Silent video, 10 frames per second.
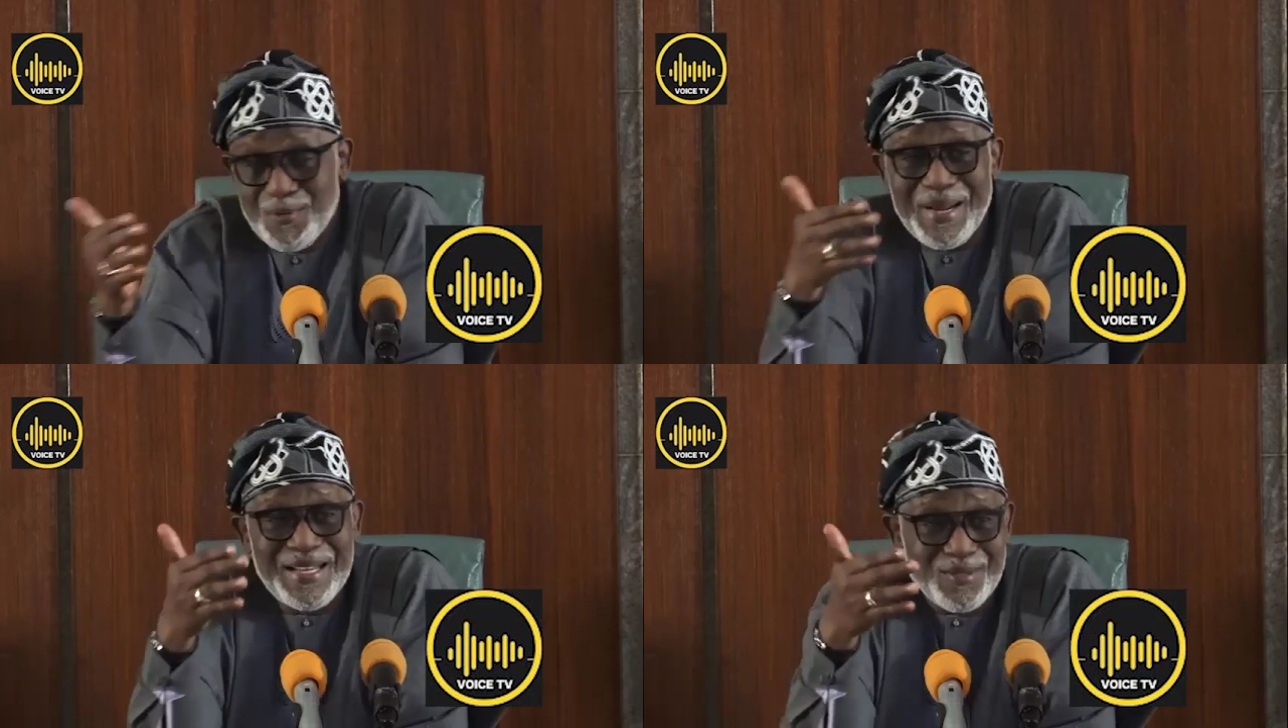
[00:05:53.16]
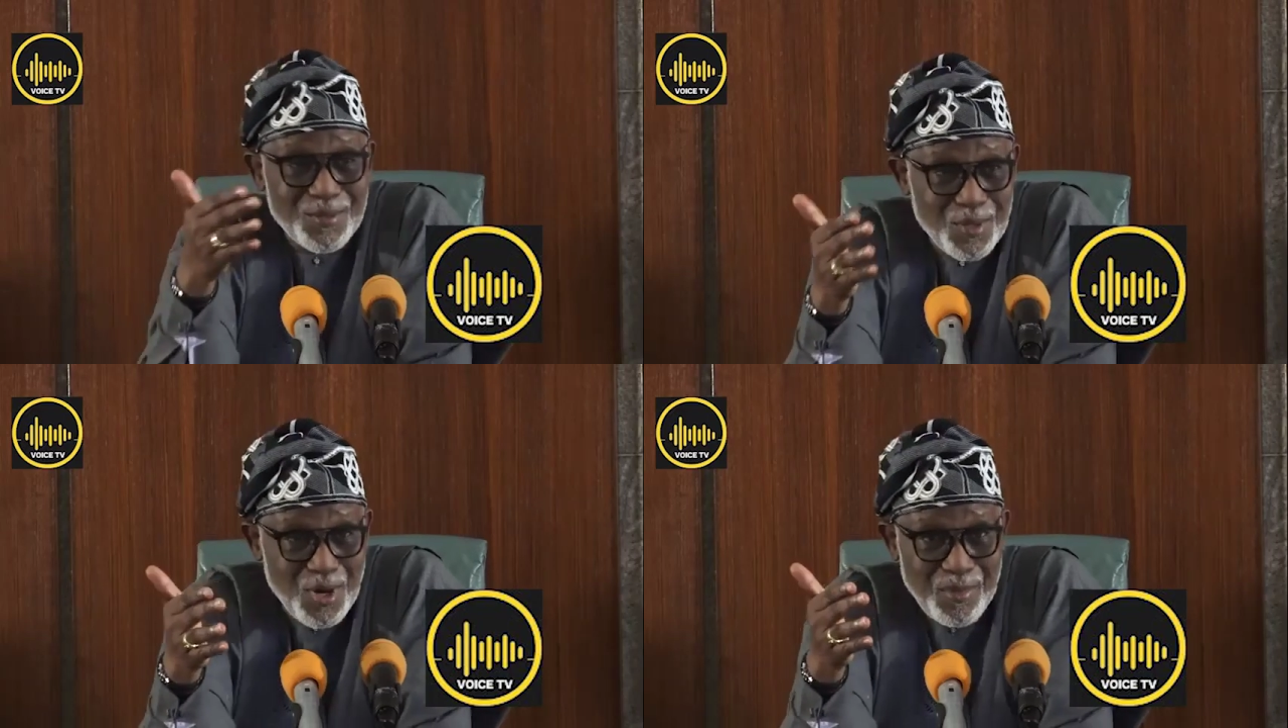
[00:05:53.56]
when he's
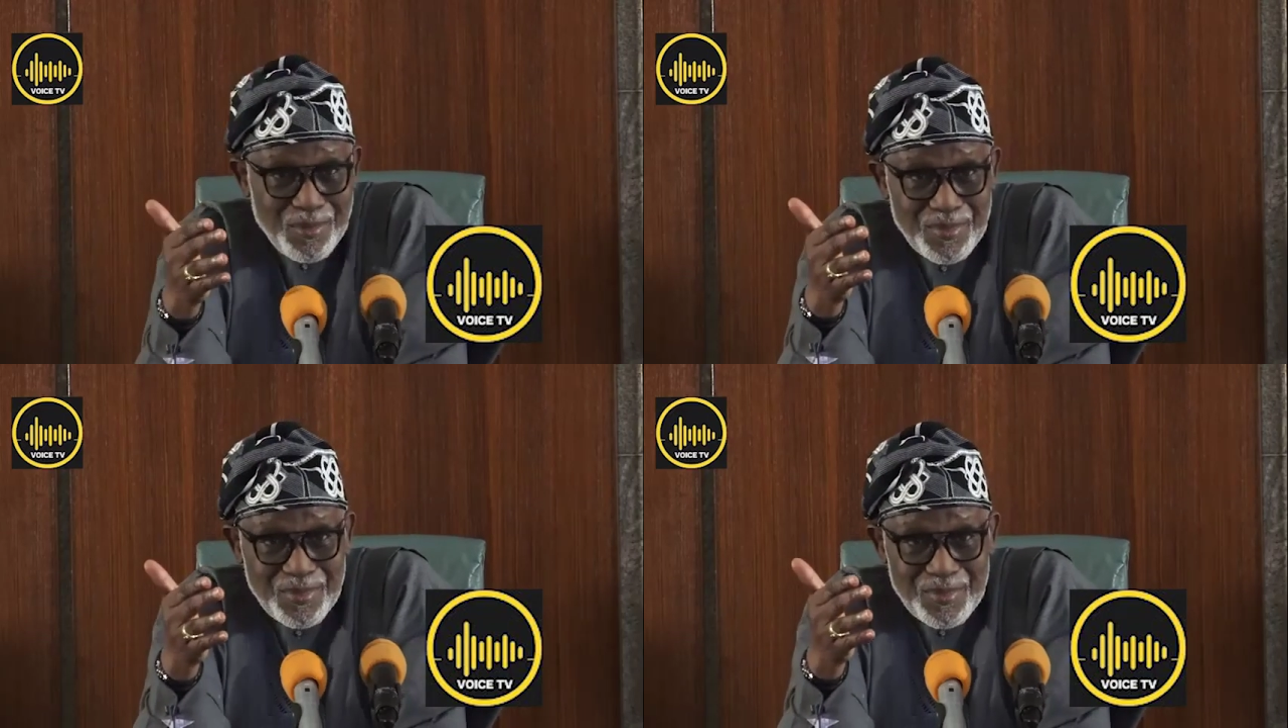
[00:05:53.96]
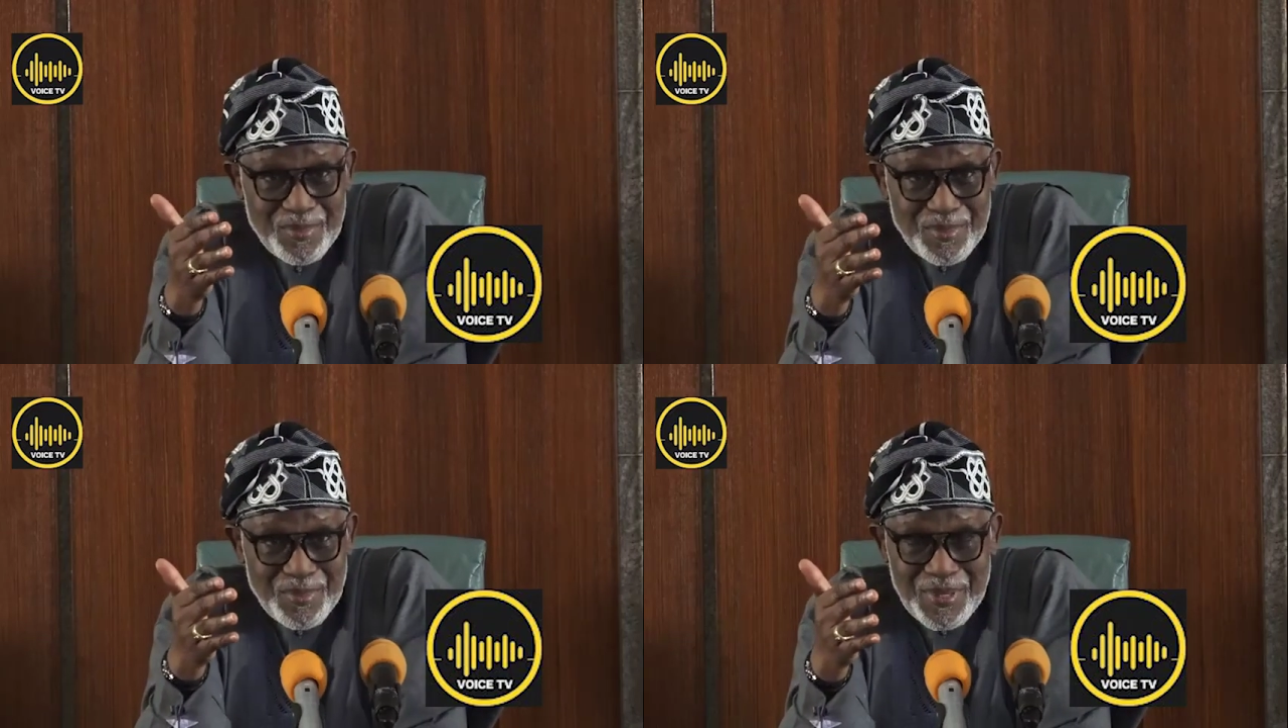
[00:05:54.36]
going to come.
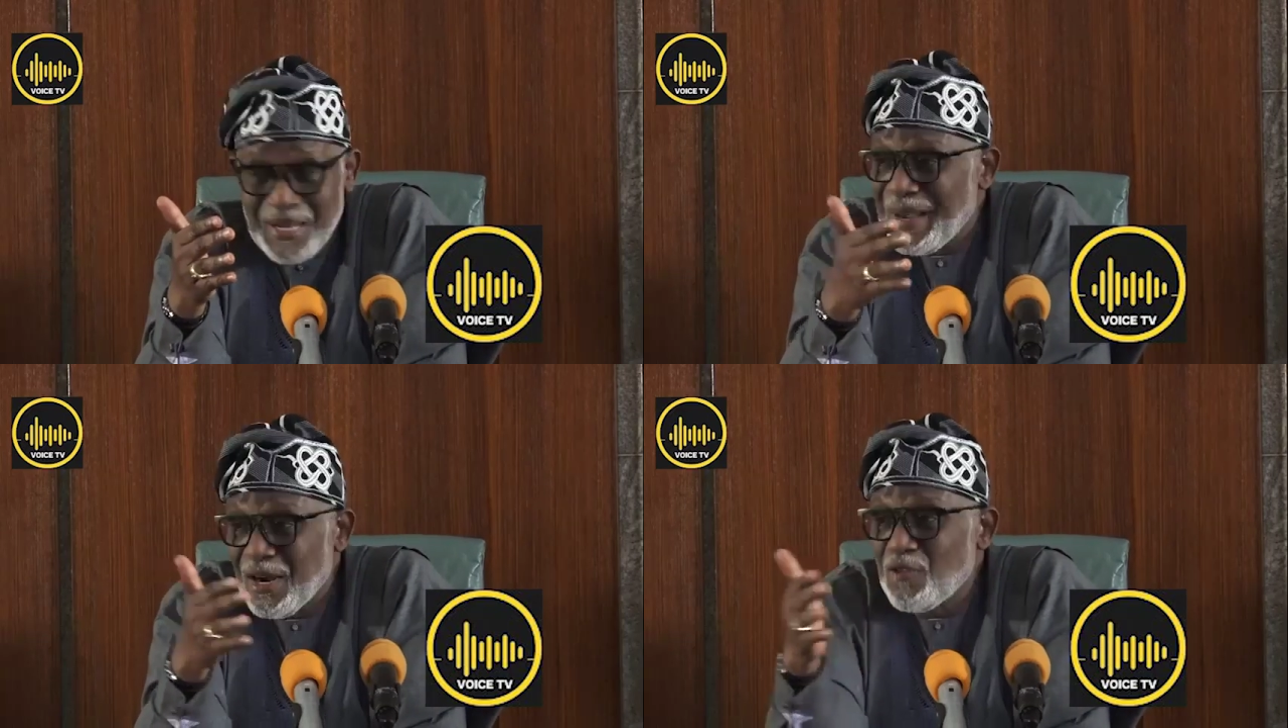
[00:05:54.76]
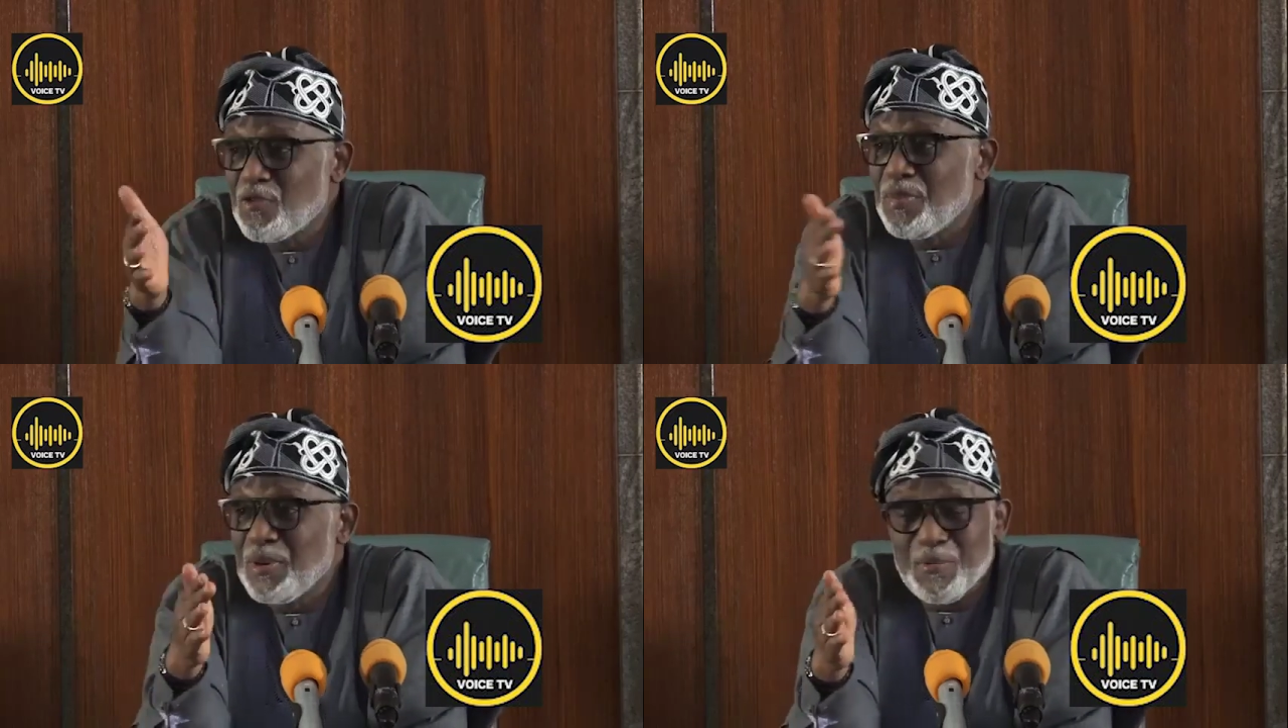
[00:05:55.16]
It might not
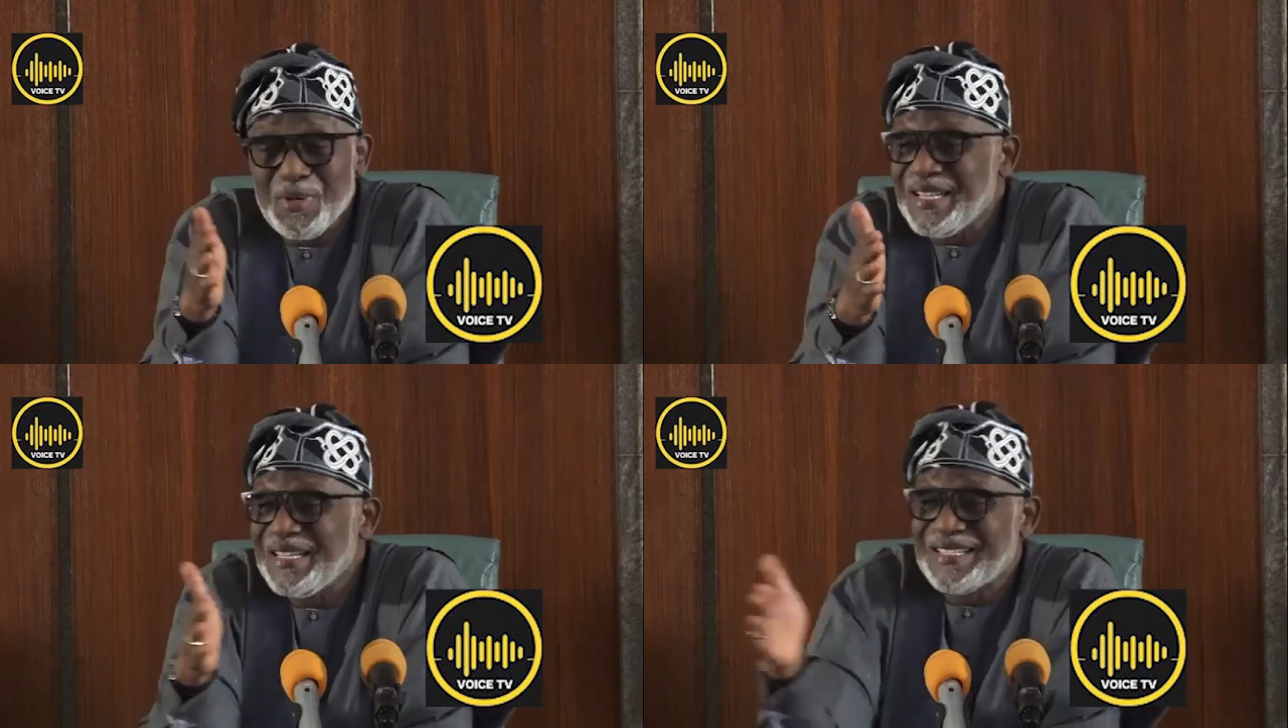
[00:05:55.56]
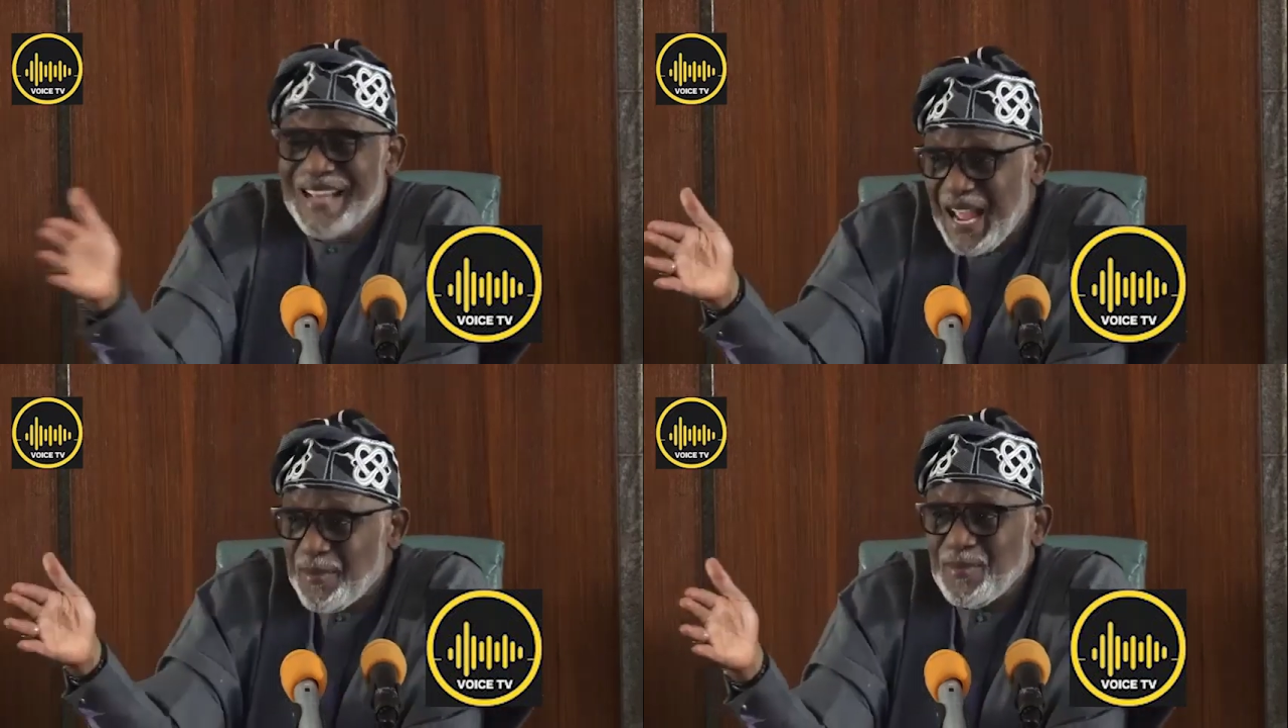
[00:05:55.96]
even be within the
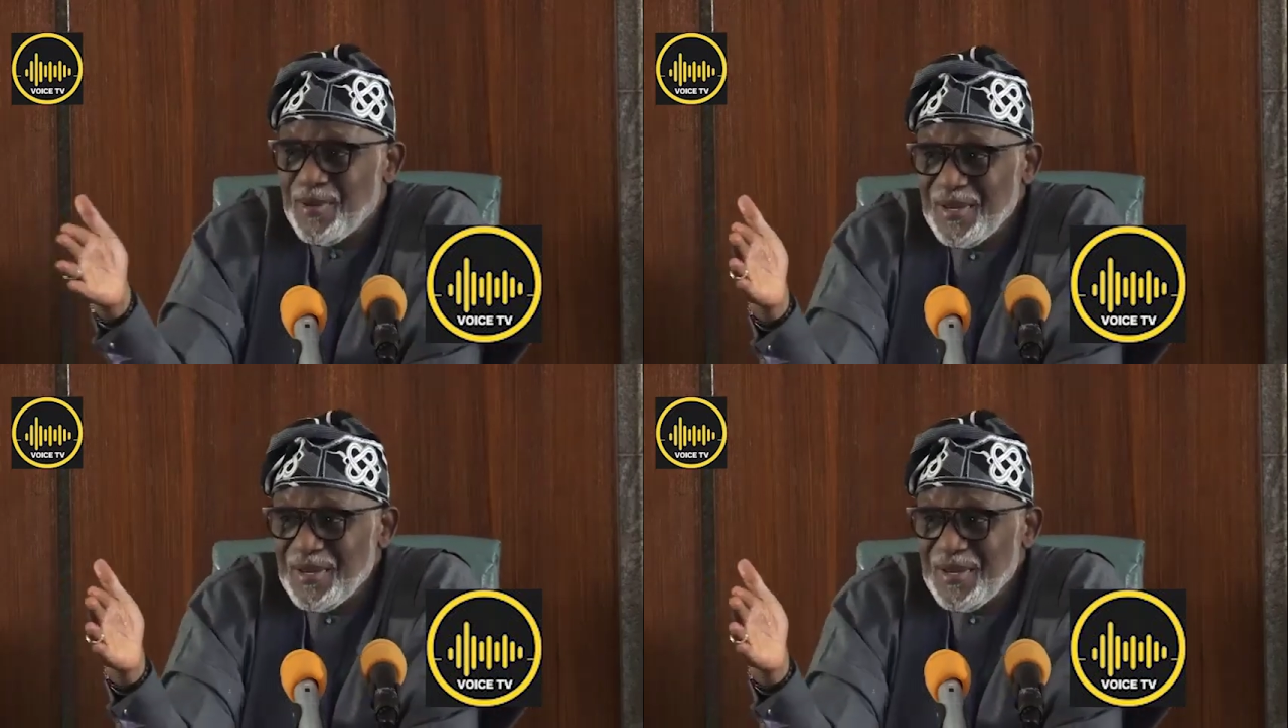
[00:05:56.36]
time